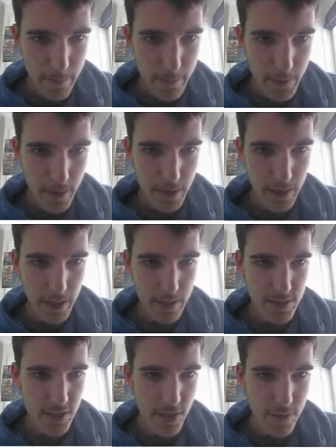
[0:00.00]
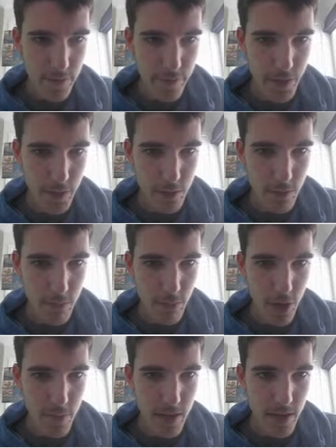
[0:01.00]
Okay, so Field the
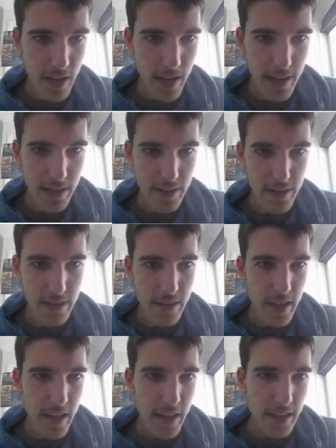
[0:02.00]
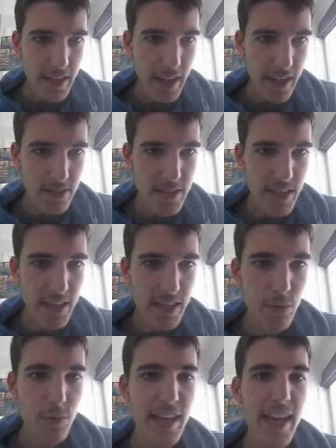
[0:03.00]
Moment and County
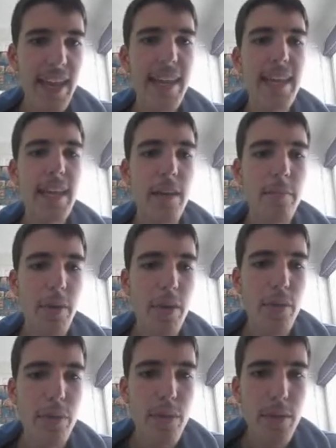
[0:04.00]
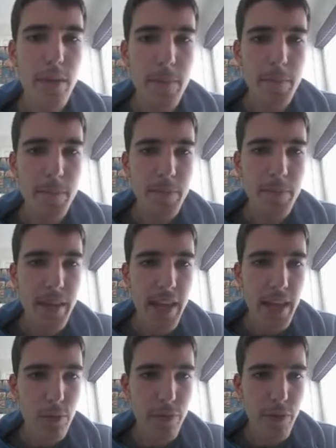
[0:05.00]
Kilkenny are both
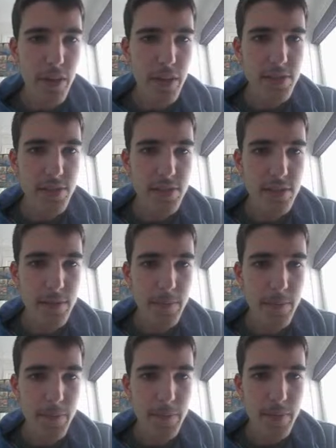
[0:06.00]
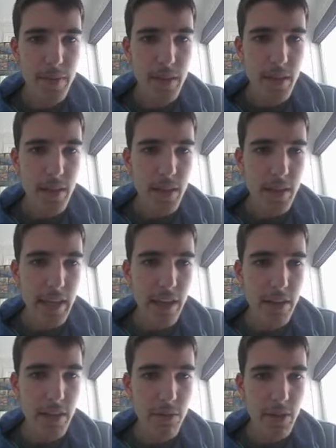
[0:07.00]
equal first.
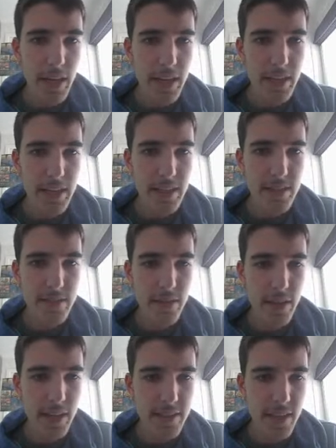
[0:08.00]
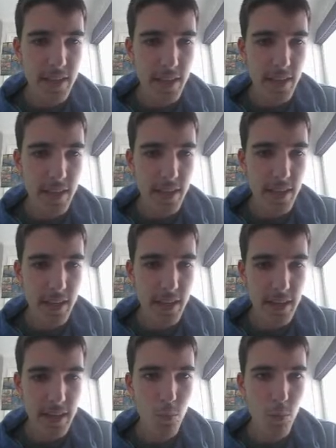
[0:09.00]
County Kilkenny's exactly
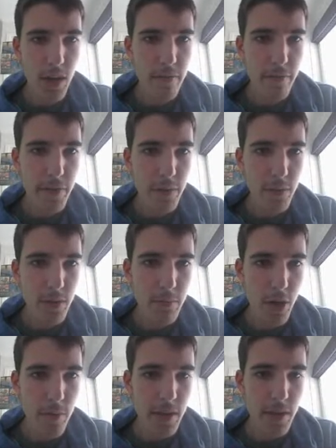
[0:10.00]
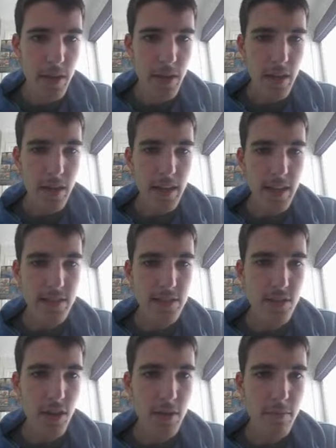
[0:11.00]
9.1. Field the Moment is
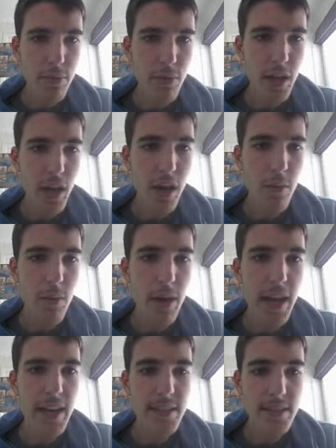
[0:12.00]
9.08.